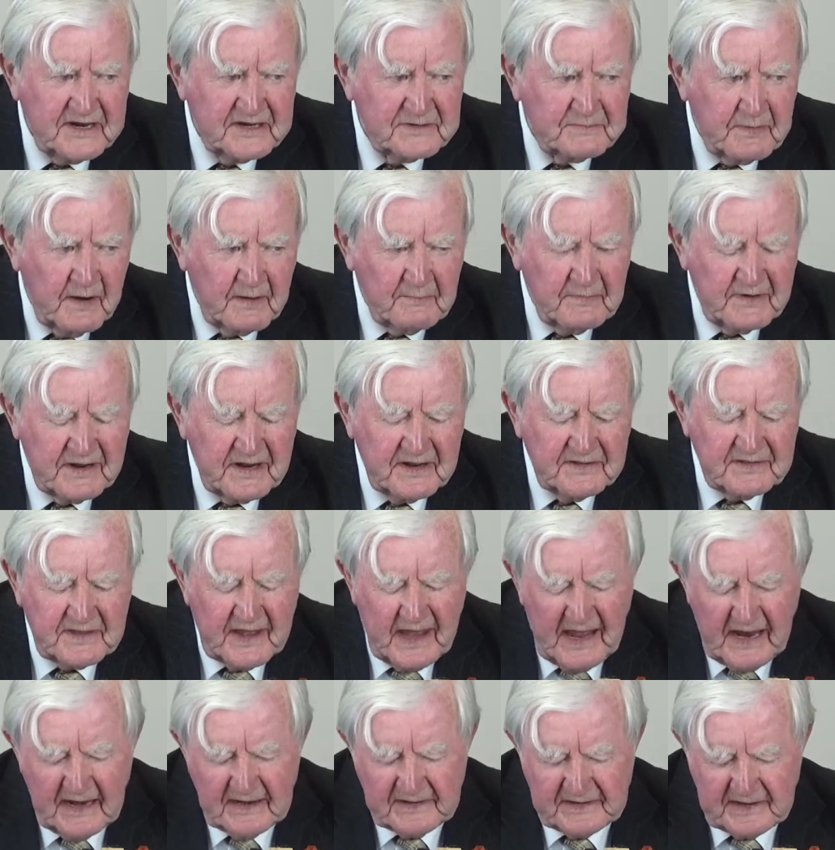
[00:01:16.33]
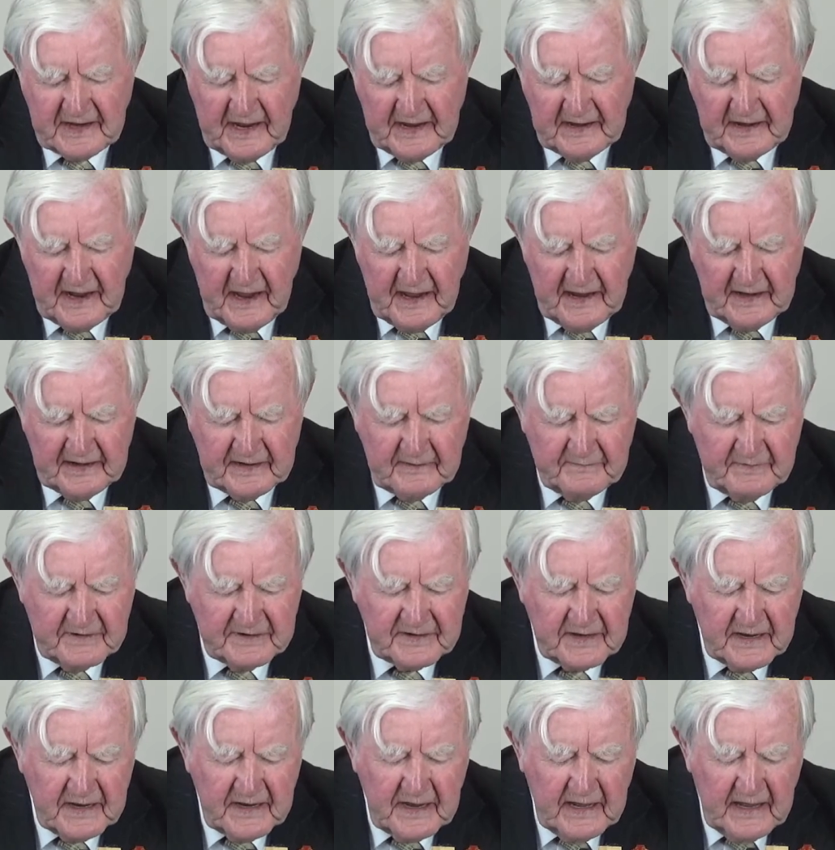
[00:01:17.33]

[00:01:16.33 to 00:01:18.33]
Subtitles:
he's probably in the health end of it,